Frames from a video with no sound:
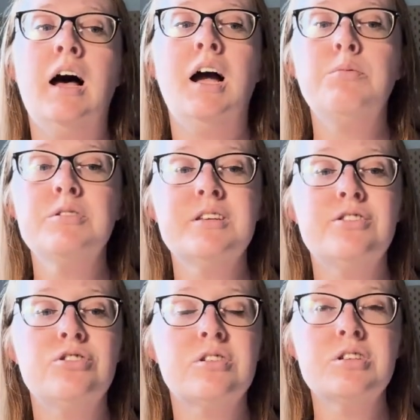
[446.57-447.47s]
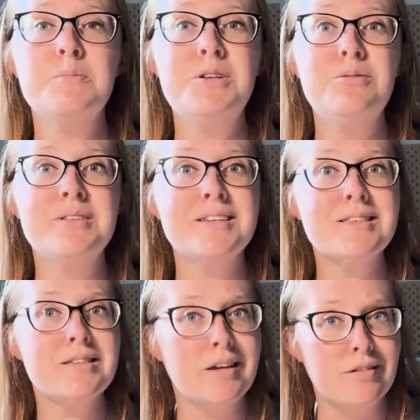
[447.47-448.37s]
I will say she's also been using
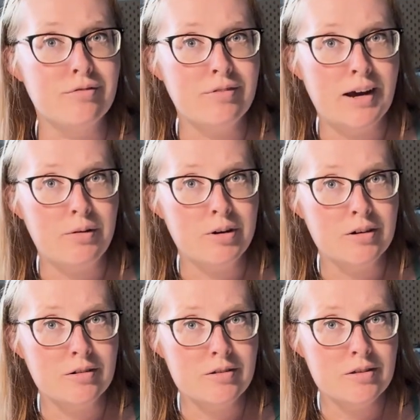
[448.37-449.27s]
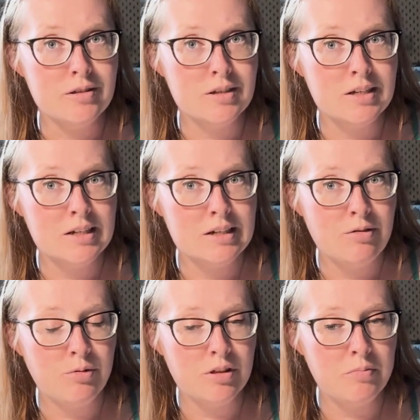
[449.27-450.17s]
sunflowers
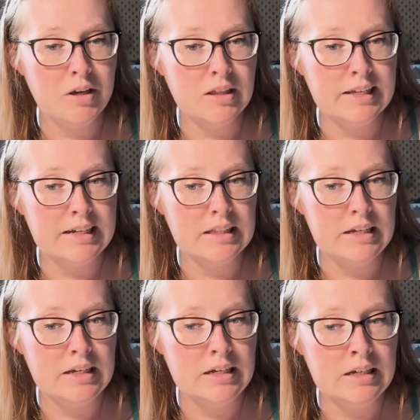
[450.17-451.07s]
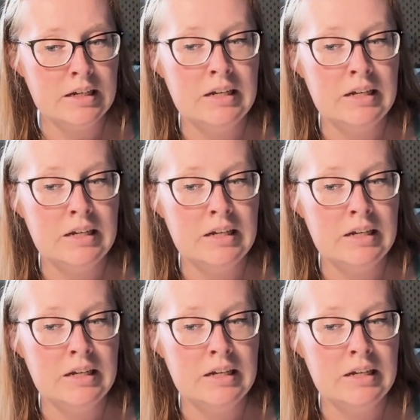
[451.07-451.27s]
with me lately.